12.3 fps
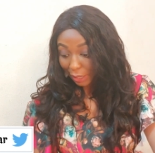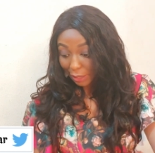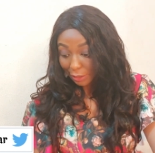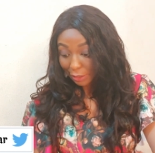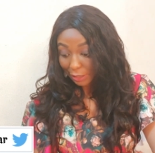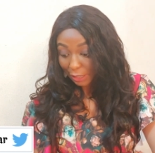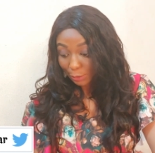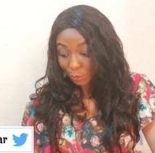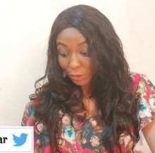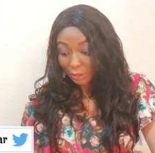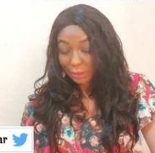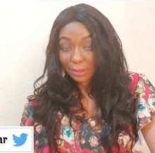The next
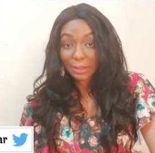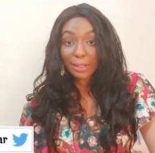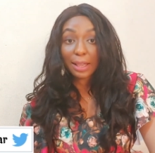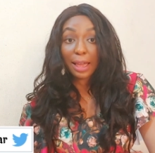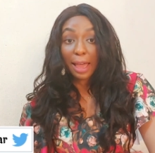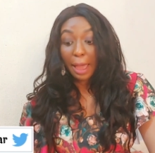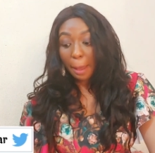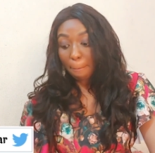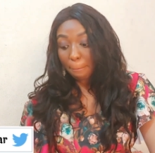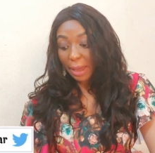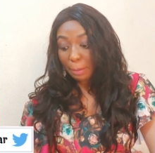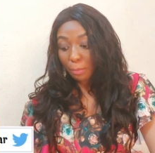one is,
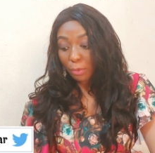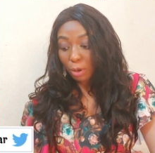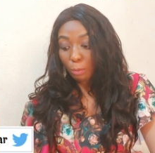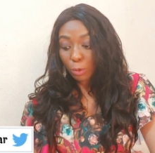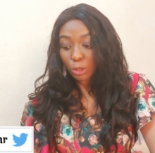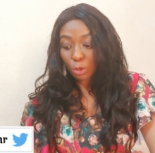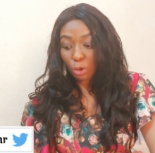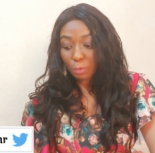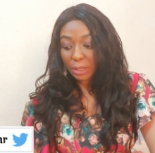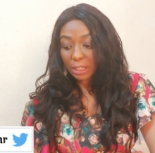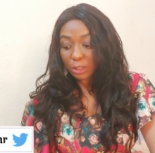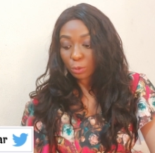my mom was
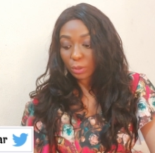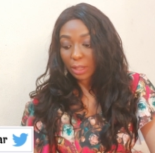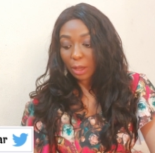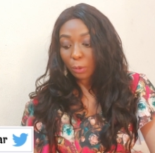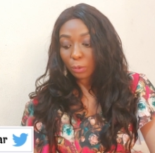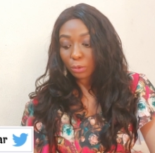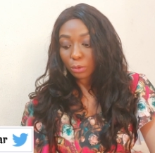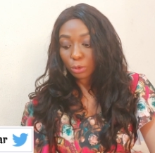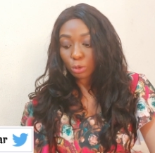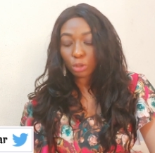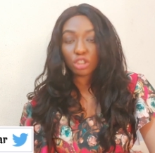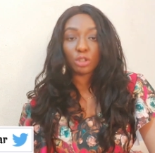coming into town
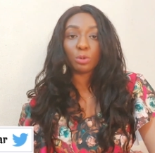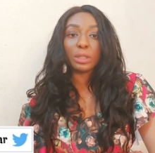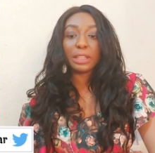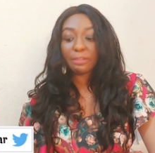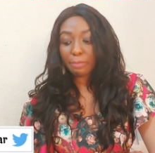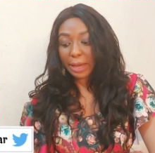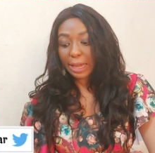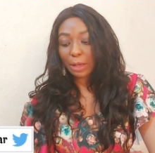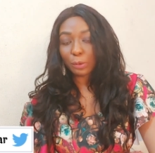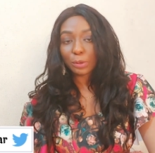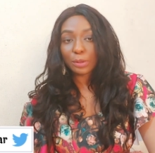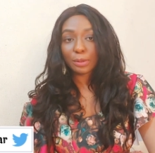so she could leave my
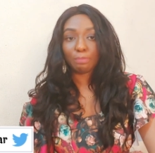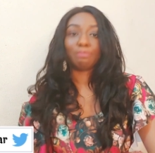house.